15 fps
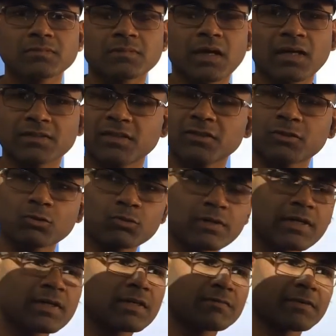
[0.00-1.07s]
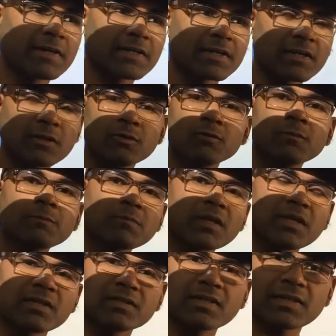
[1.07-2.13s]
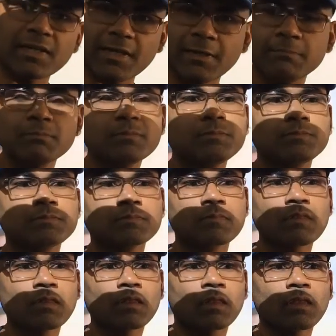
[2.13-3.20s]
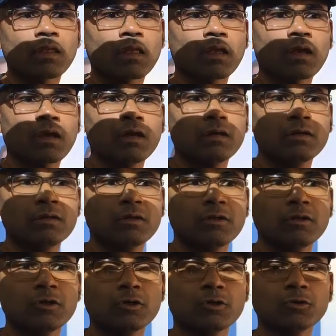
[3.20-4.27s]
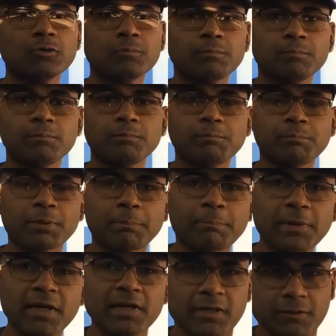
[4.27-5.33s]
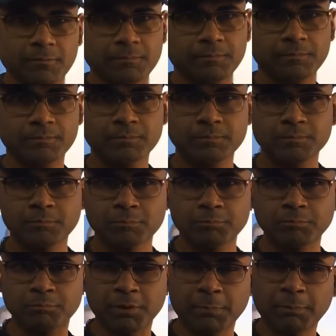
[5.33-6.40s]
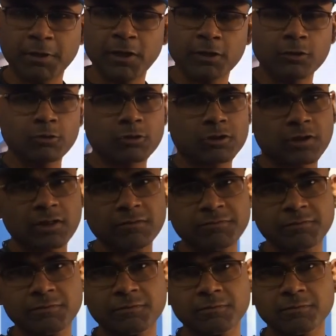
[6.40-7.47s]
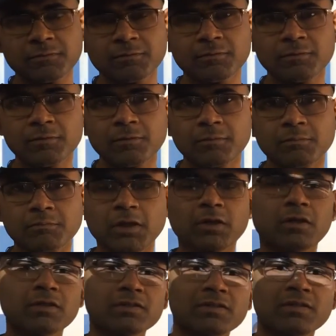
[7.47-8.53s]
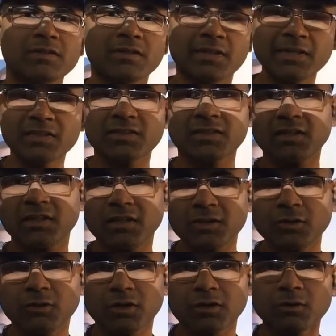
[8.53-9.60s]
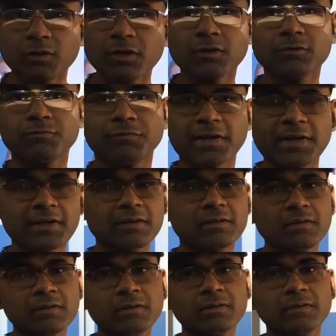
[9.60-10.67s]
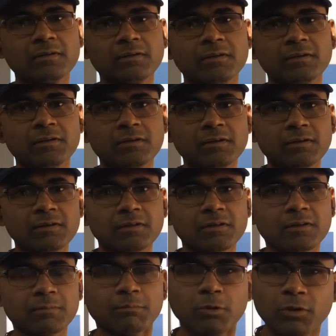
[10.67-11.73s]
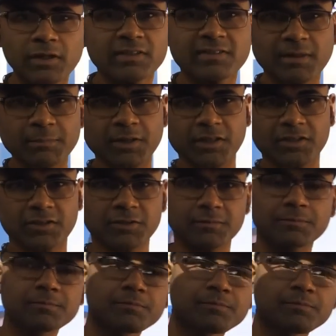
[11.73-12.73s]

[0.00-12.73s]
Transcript: As a student, if I tell you, it is a time to prepare yourself, because next year you are going to fight the board examination.